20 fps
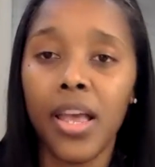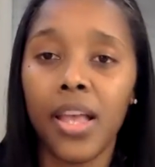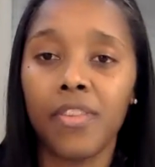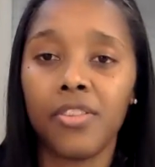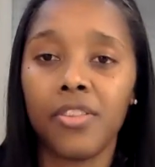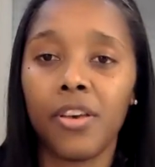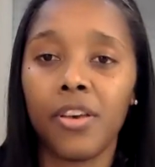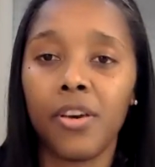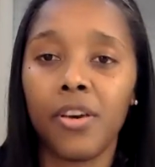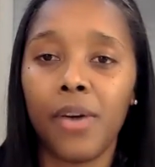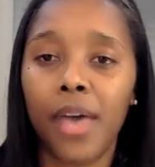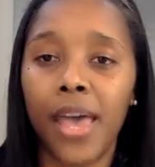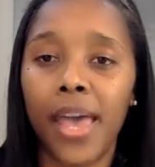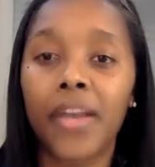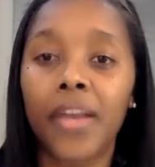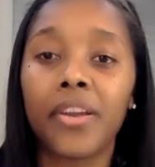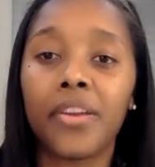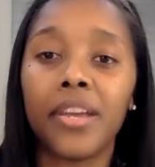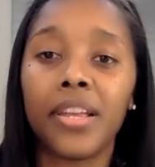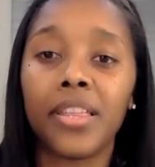And so
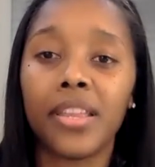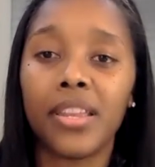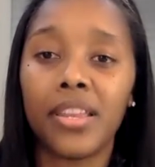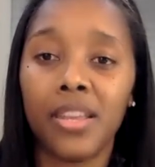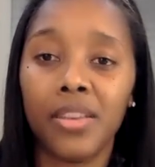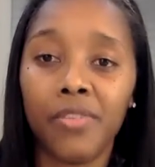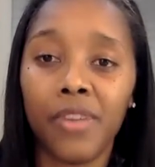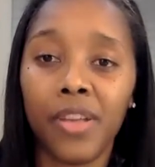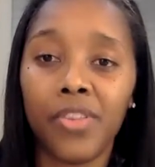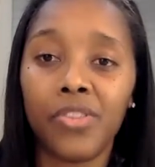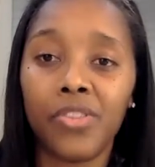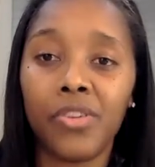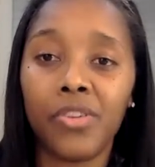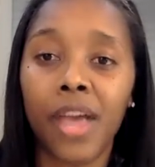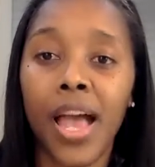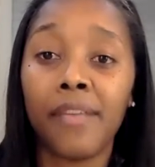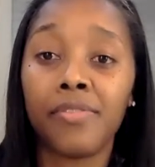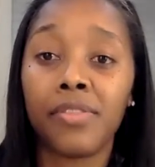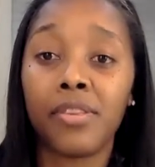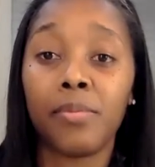anchoring the defense, you
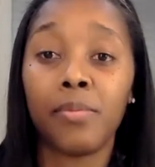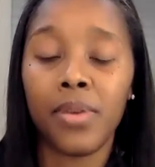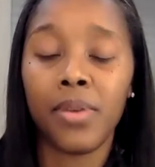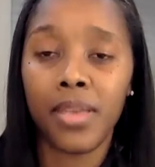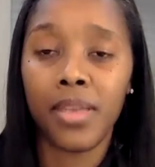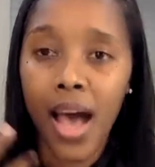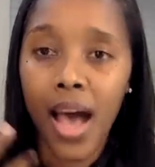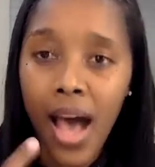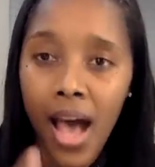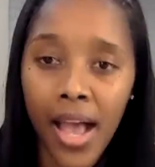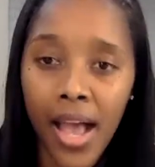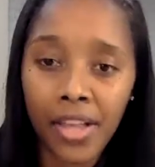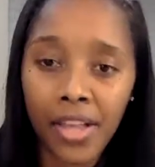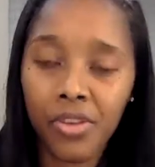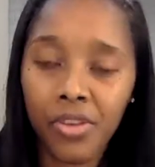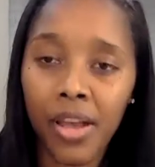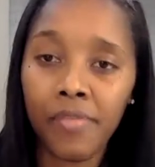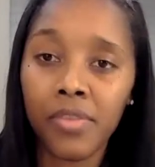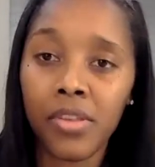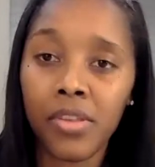have to be the
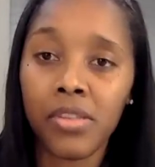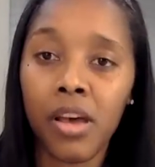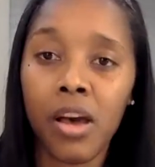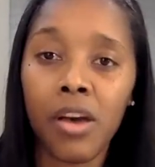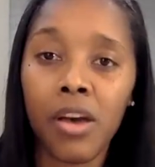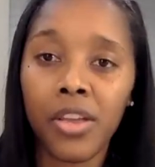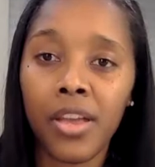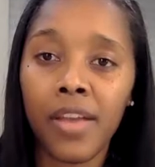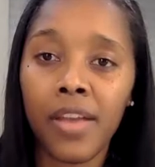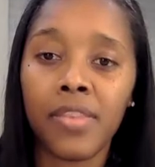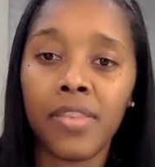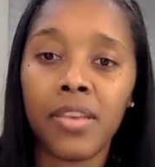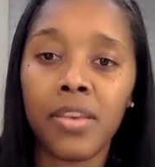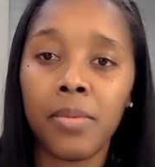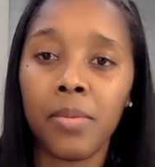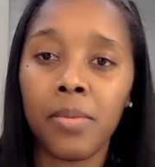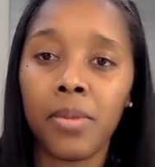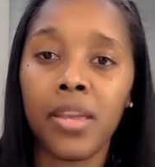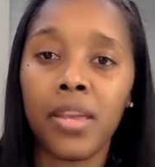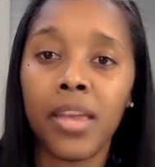eyes, you have to talk, you have to
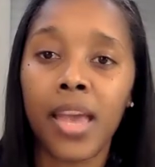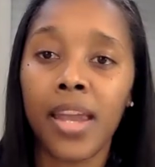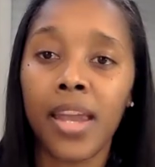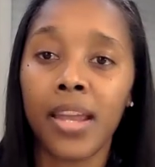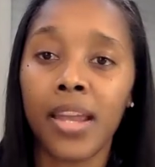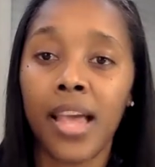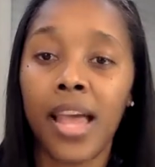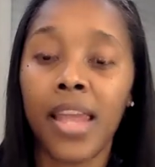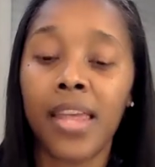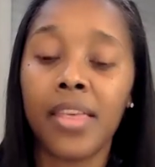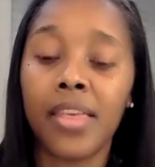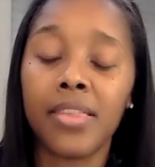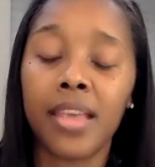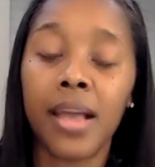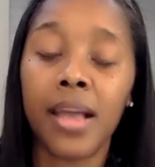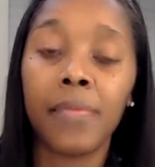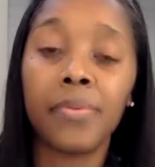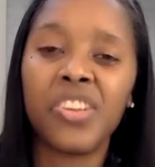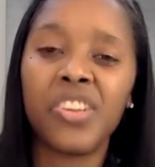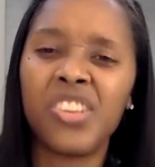communicate. And a lot of
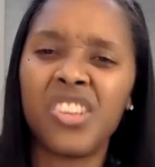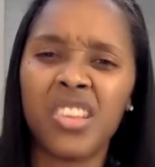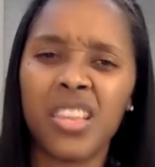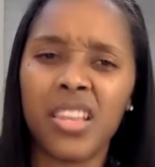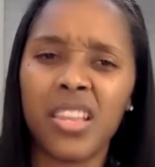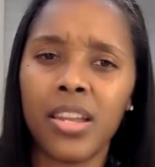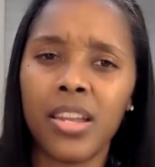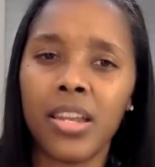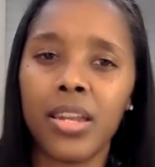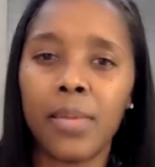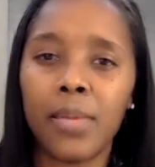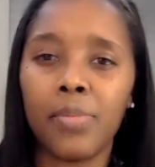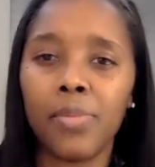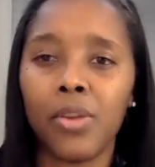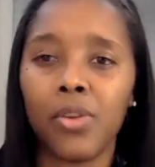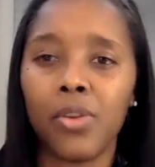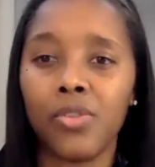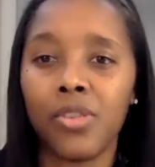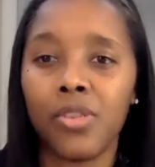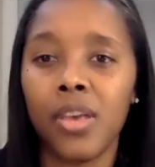the time she's just cleaning up
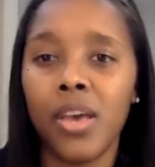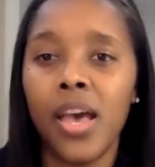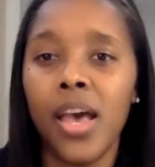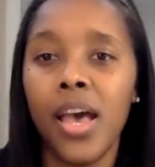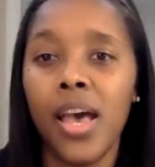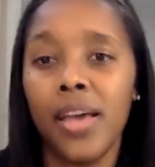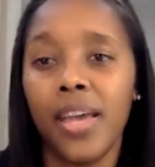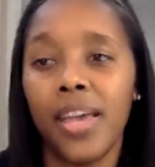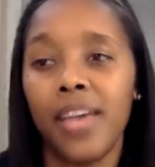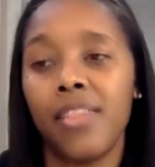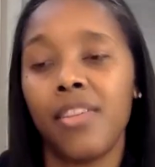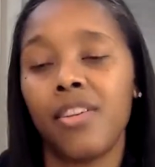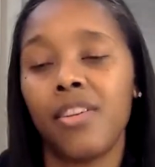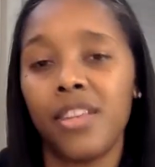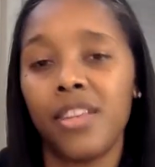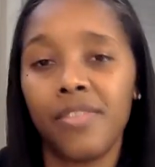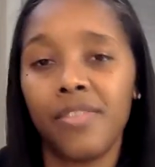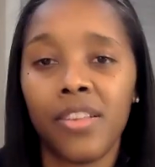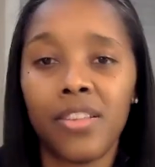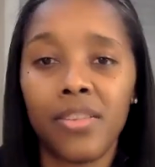those either
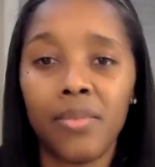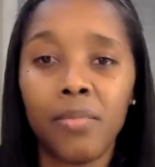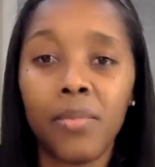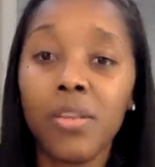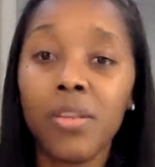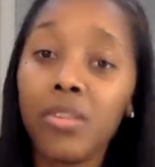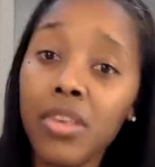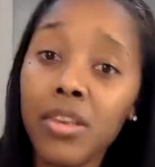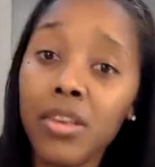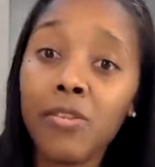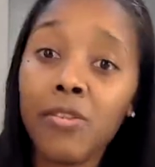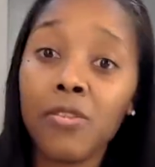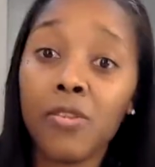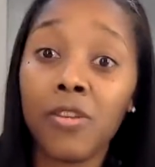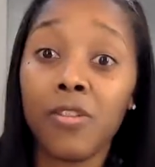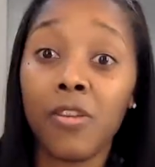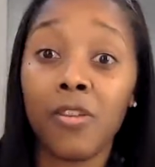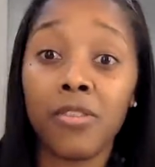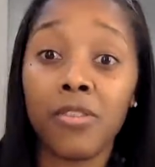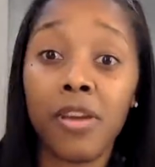defensive miscues
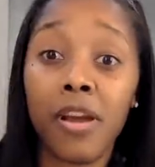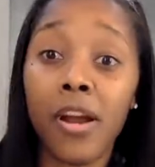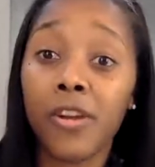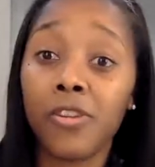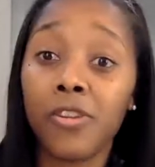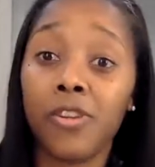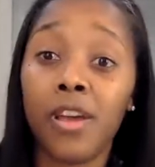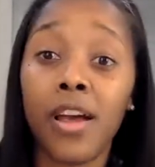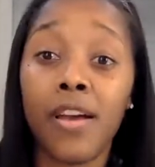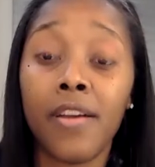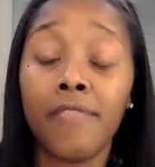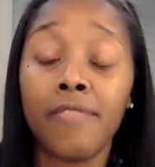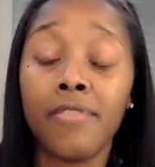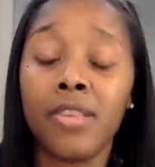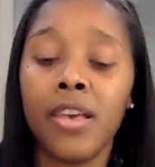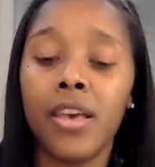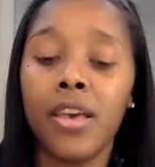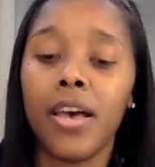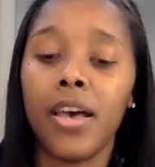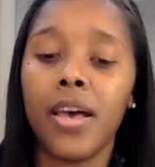or those hard
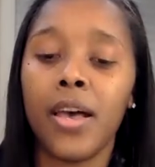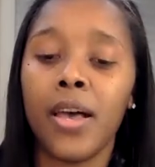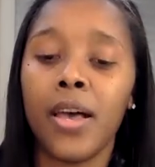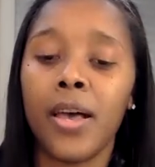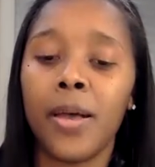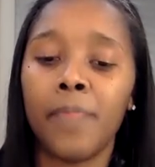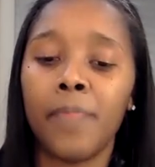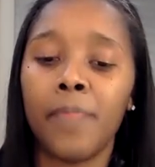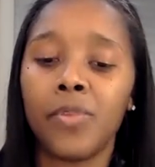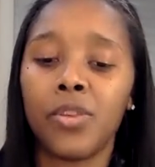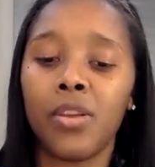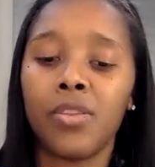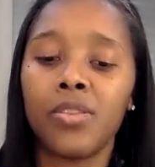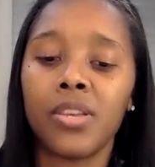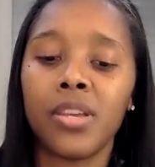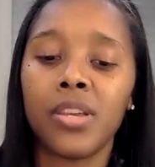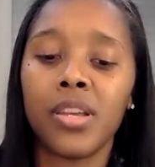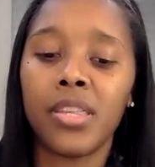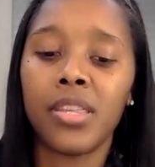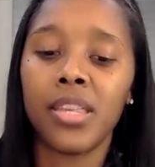drives. So
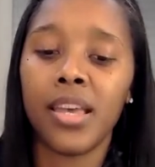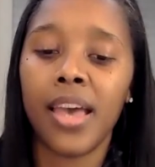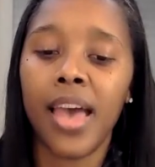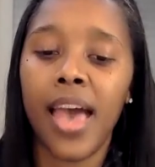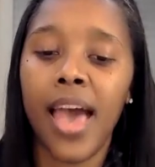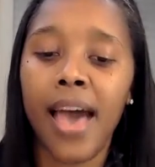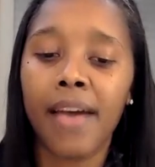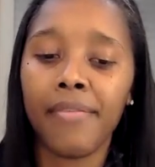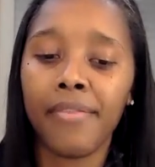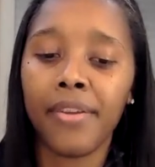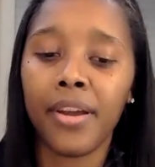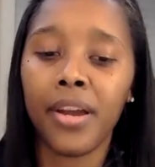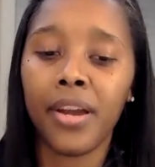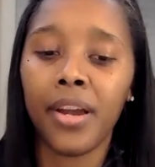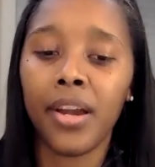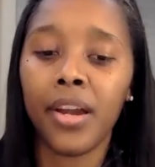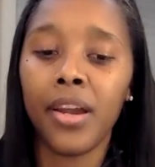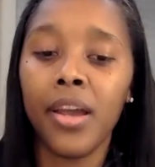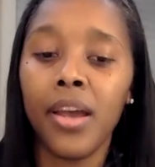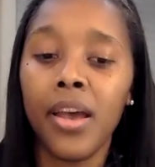it's good to have
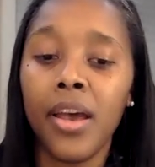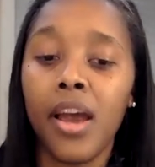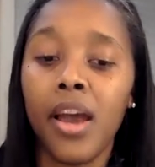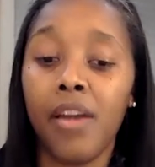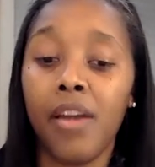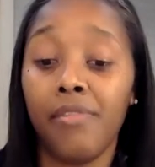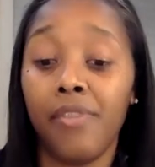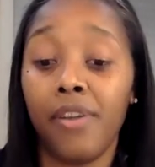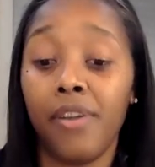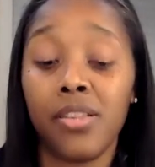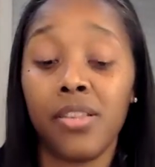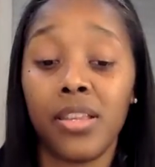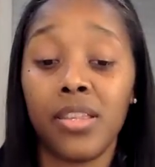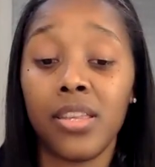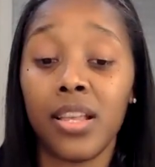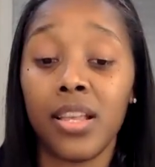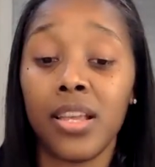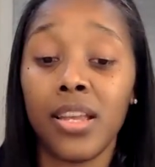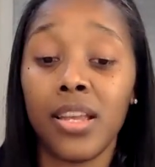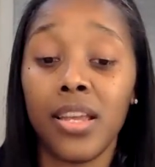her
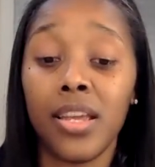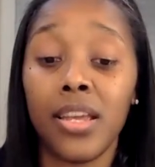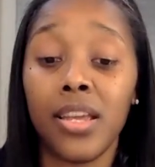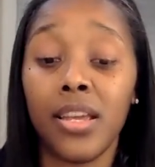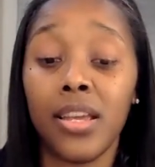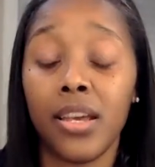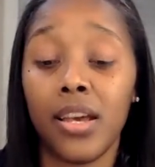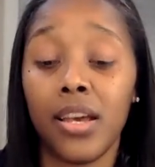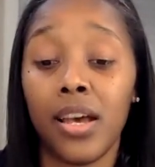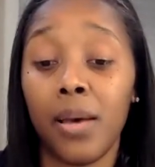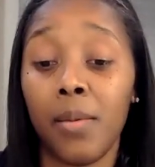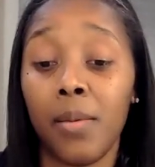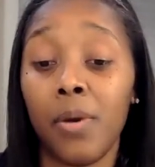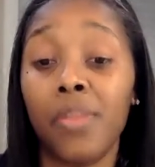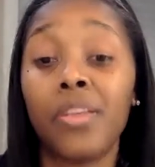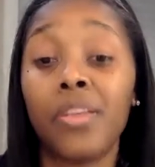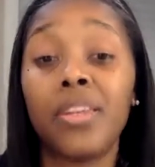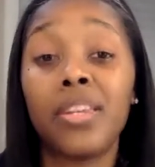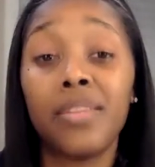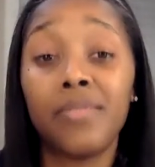versatility
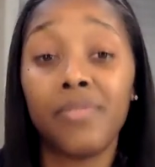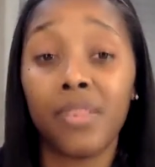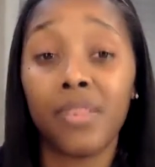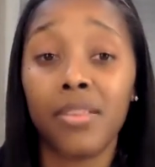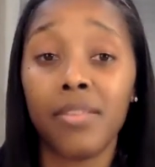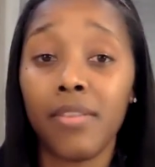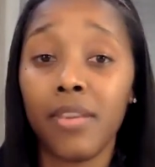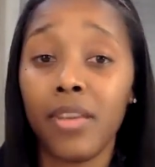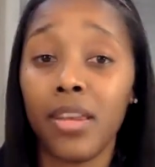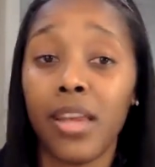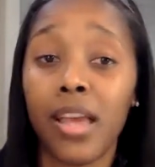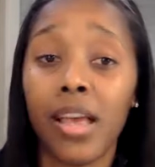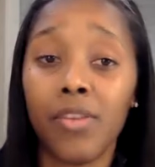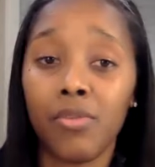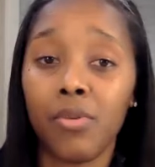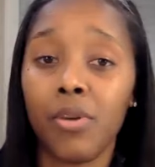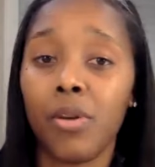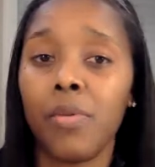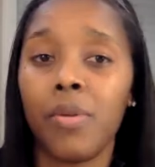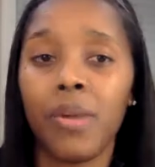on the defensive end
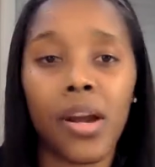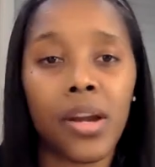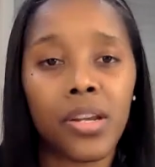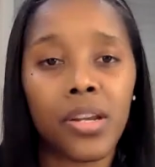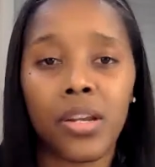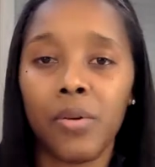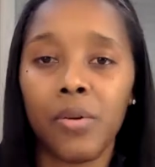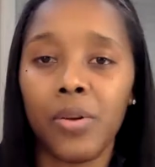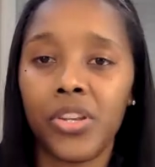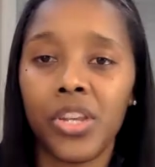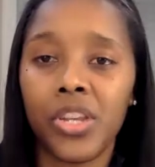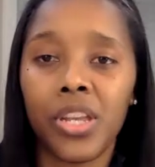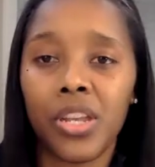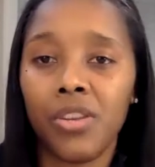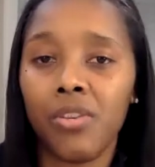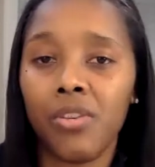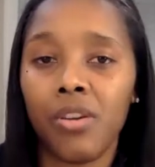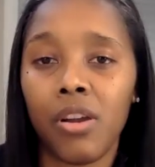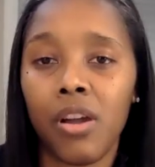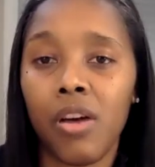as well. We already know what she
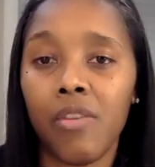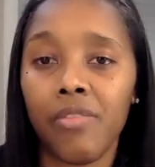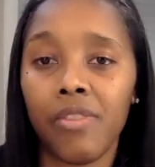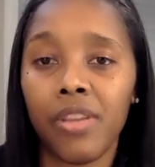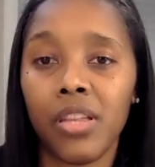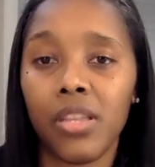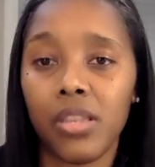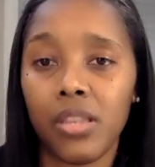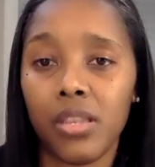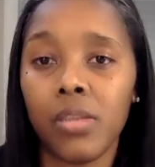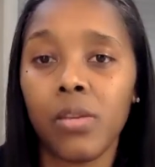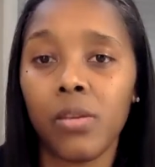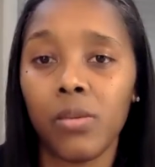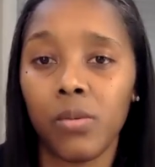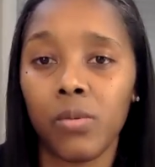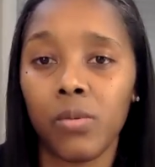can do on offense.